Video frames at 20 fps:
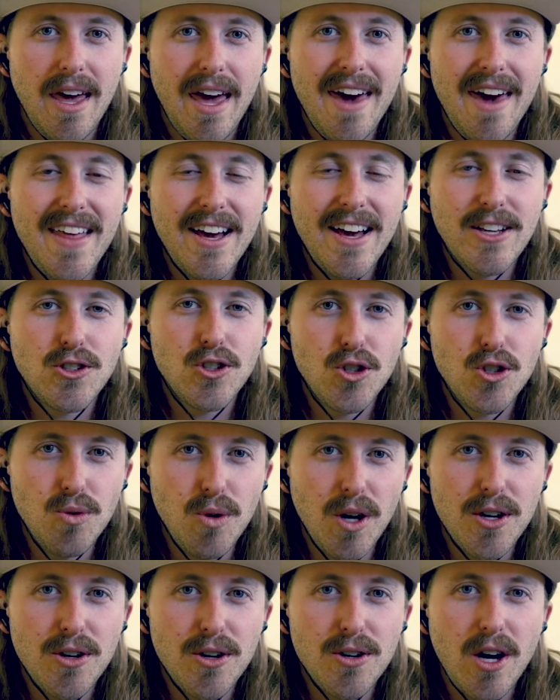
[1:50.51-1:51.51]
And that
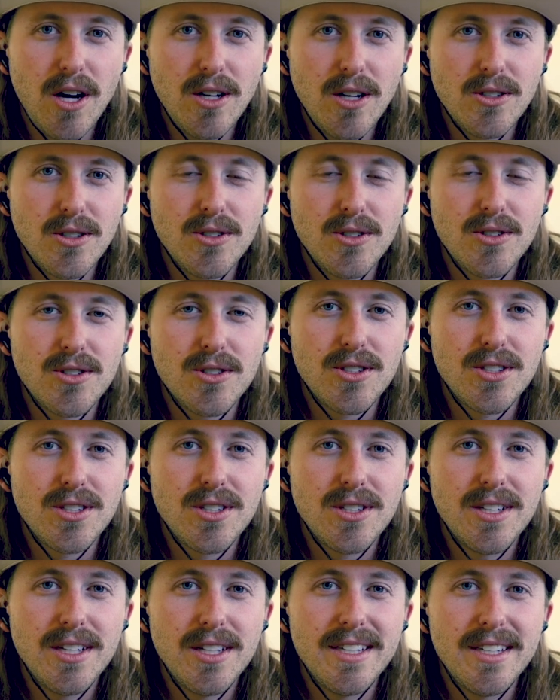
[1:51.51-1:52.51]
$200
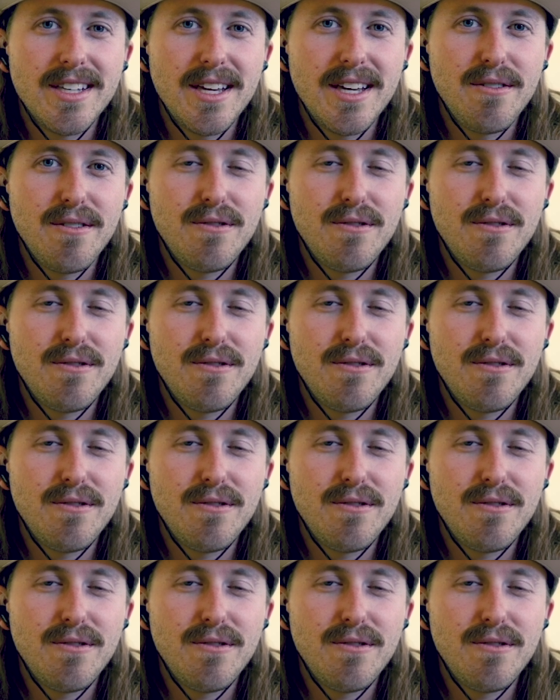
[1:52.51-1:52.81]
is a